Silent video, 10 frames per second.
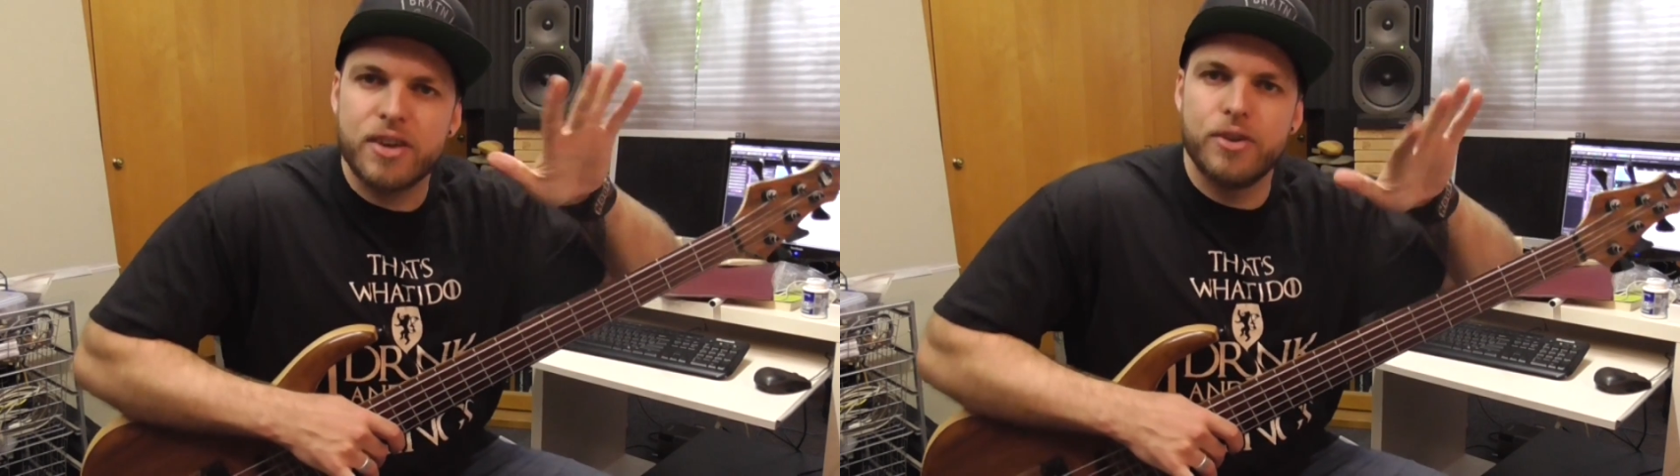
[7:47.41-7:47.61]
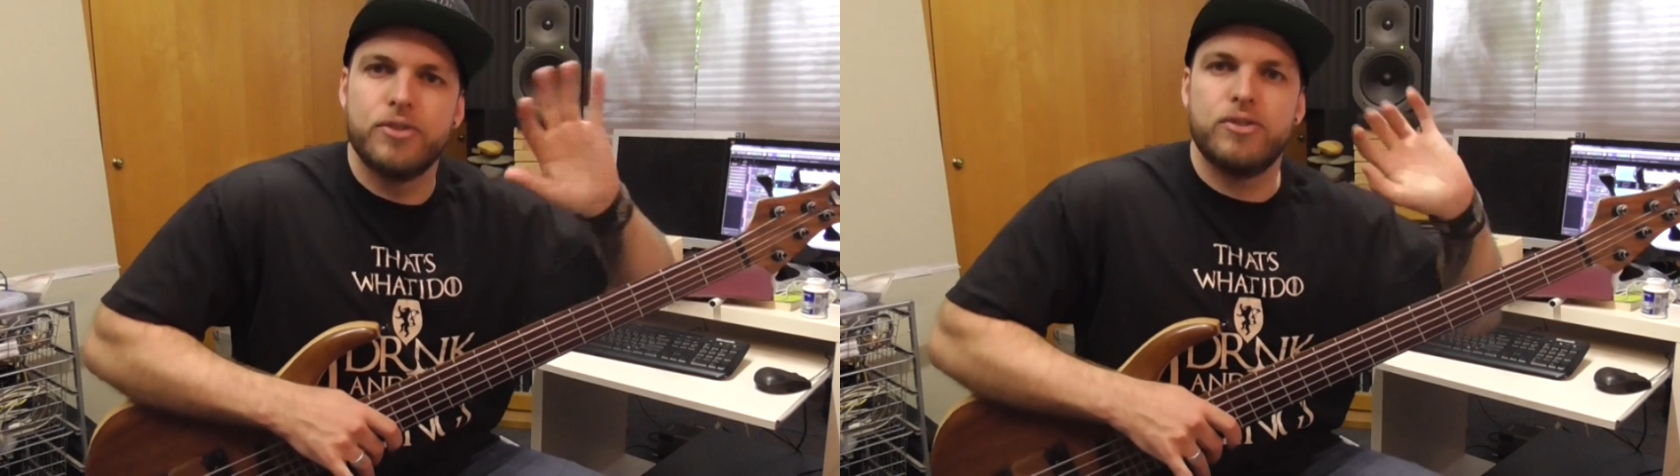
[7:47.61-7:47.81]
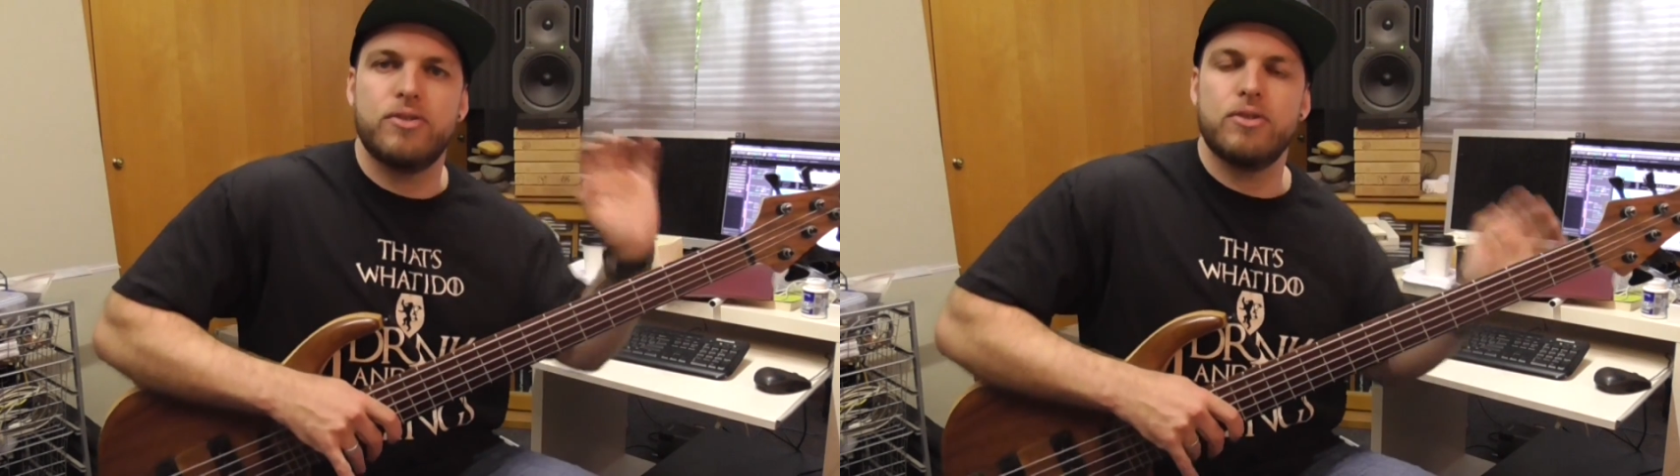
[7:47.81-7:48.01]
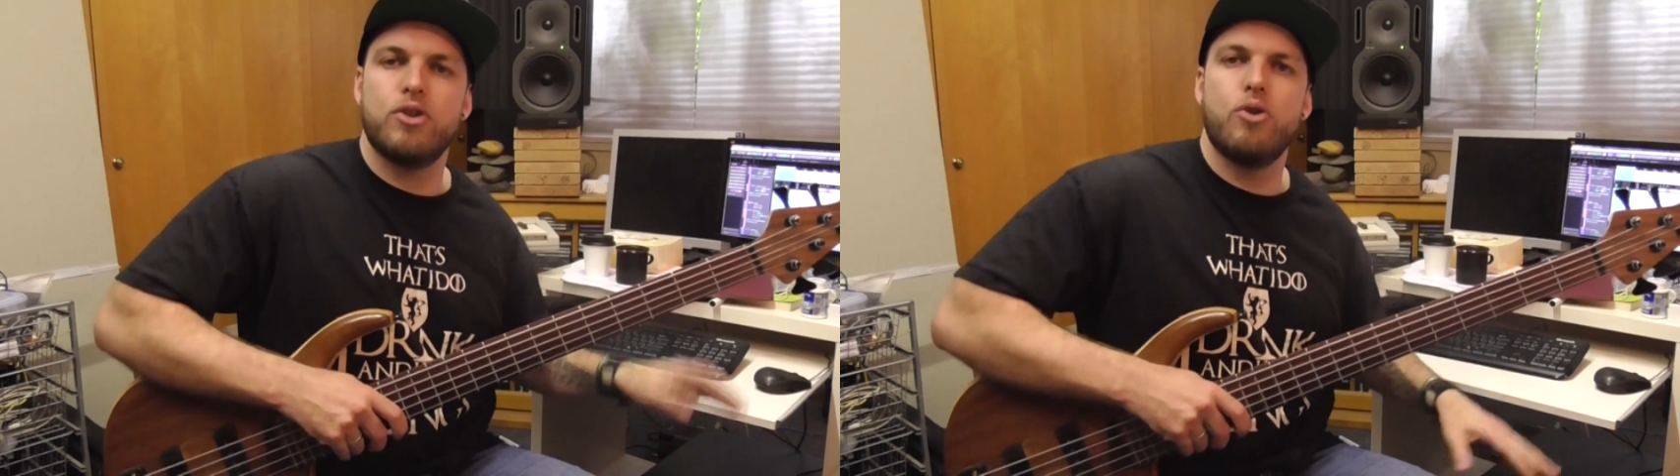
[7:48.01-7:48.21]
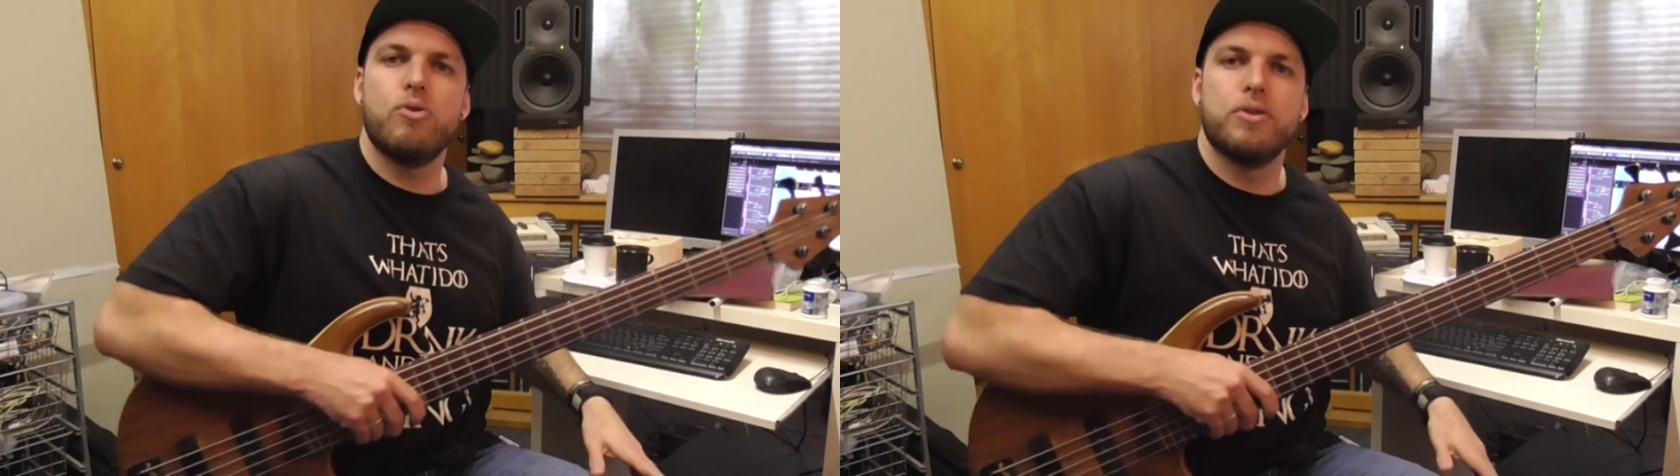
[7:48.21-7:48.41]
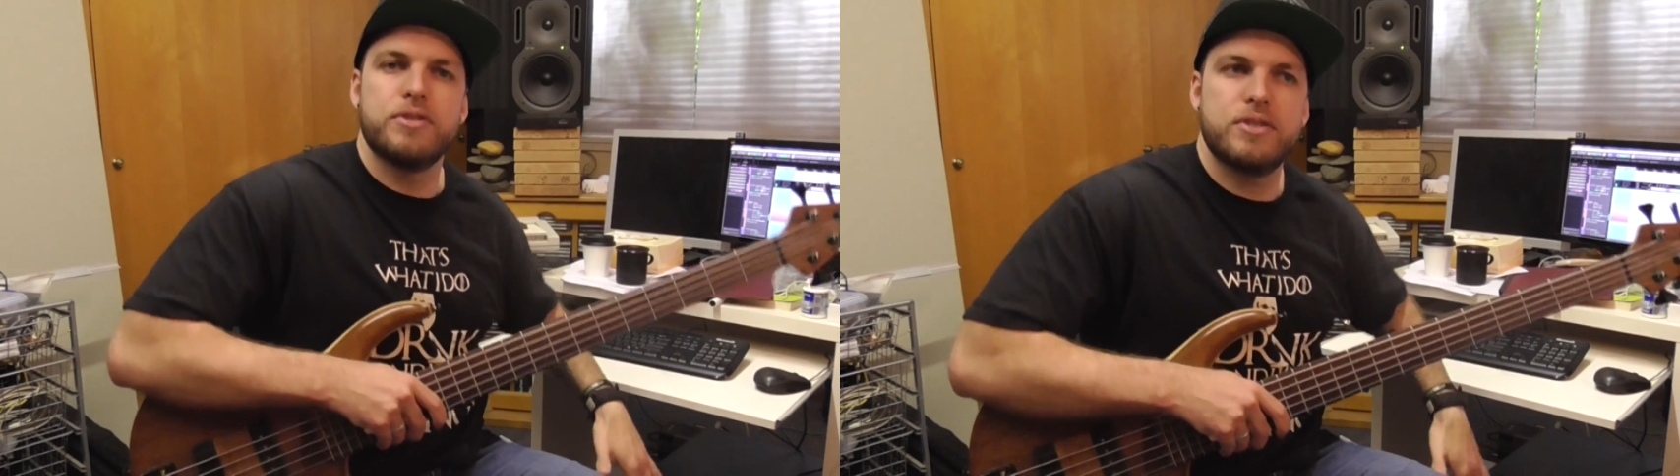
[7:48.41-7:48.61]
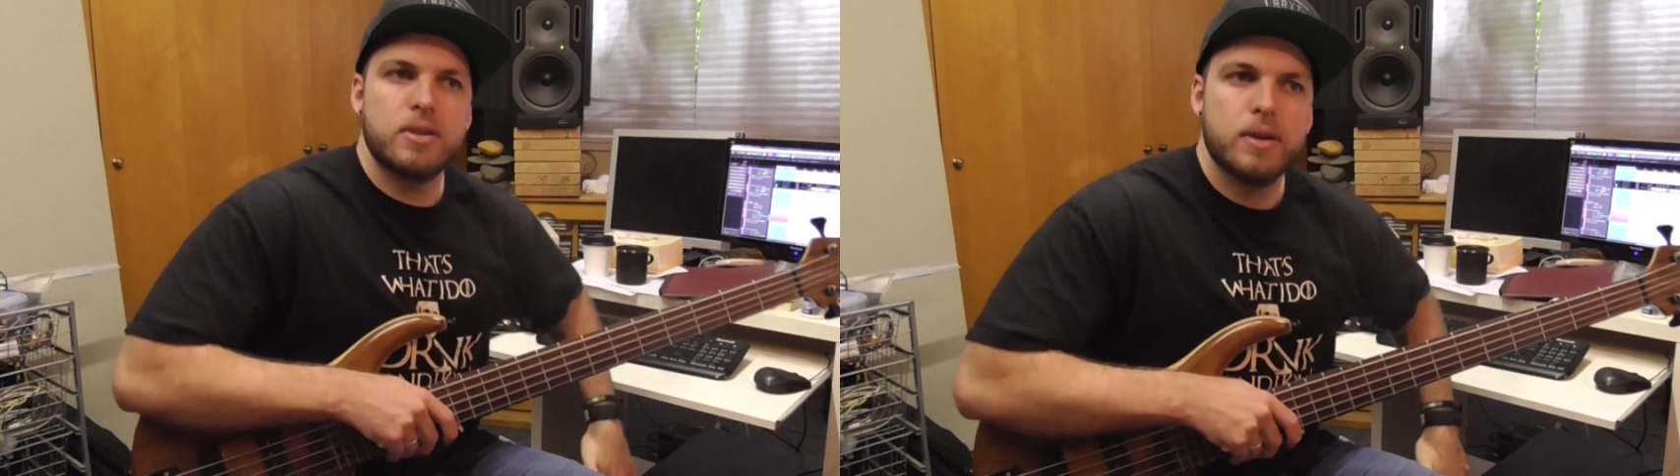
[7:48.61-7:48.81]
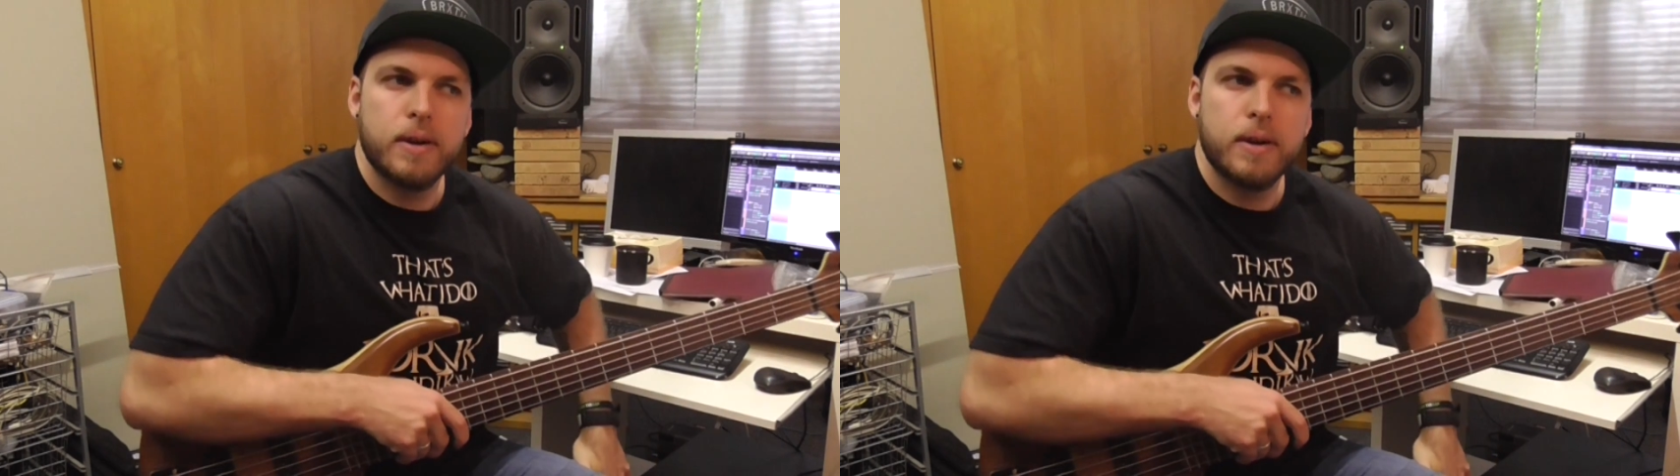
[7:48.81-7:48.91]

those chords,